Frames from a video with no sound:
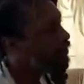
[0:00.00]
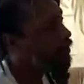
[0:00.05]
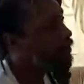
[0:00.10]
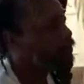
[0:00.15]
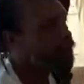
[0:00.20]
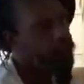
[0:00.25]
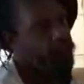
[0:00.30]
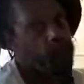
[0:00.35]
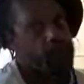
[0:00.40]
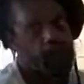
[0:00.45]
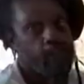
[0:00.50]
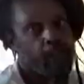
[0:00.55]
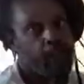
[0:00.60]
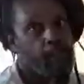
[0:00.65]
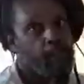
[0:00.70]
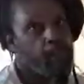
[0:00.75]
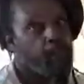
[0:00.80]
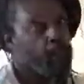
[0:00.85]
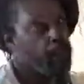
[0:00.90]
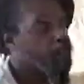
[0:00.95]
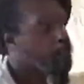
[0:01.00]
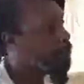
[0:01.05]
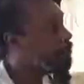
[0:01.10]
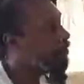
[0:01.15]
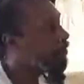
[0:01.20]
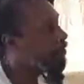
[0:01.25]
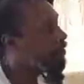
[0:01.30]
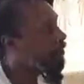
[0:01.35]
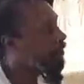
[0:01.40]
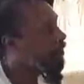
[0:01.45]
is equal to odd
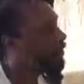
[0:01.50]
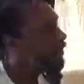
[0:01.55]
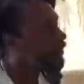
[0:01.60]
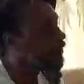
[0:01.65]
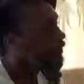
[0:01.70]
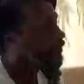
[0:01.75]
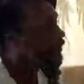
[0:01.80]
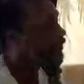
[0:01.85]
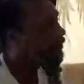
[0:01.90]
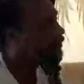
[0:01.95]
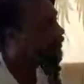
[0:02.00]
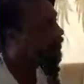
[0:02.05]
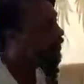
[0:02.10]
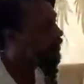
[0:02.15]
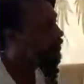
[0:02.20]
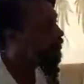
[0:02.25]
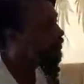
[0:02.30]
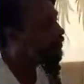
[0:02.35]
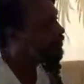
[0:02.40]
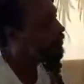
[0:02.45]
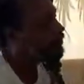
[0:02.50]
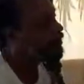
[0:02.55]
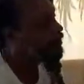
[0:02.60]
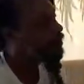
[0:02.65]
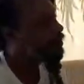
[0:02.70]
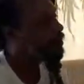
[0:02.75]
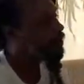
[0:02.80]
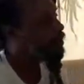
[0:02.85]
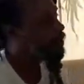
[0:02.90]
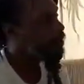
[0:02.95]
numbers less than 10,
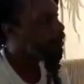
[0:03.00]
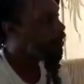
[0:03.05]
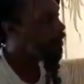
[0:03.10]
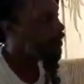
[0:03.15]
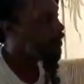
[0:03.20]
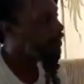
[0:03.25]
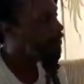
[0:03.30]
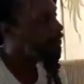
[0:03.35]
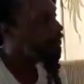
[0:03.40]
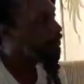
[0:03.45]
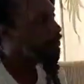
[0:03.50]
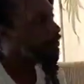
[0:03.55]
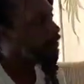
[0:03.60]
R